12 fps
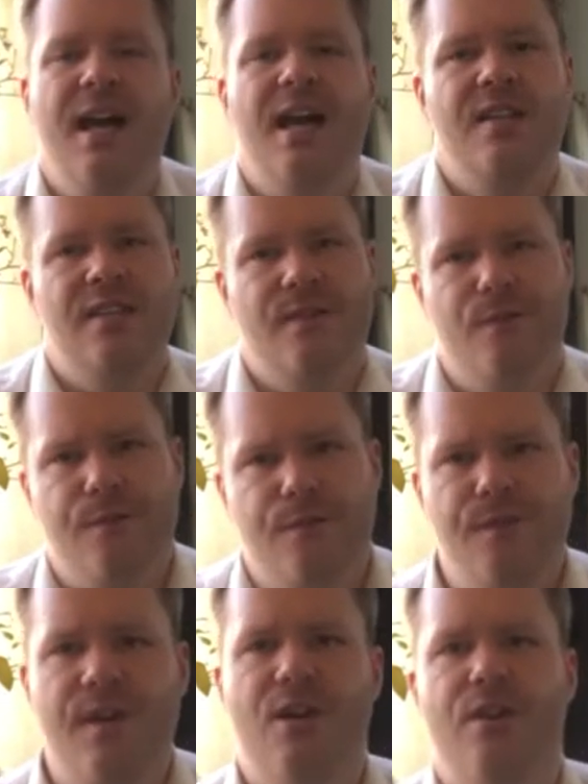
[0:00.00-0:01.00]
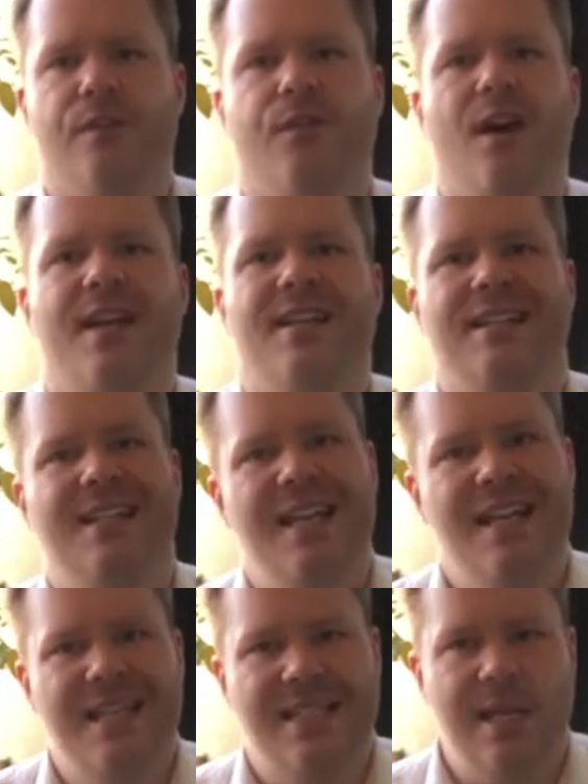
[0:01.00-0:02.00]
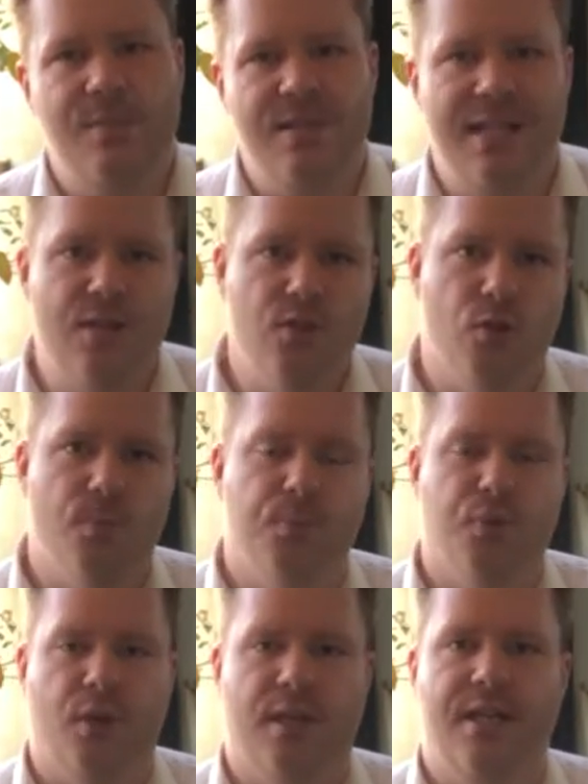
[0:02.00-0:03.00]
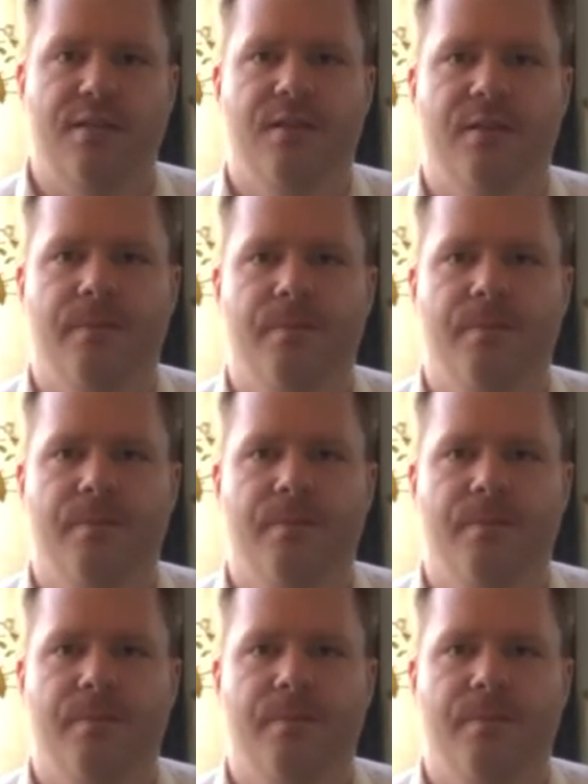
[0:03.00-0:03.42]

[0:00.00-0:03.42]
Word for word: And then very finally, it comes down to product,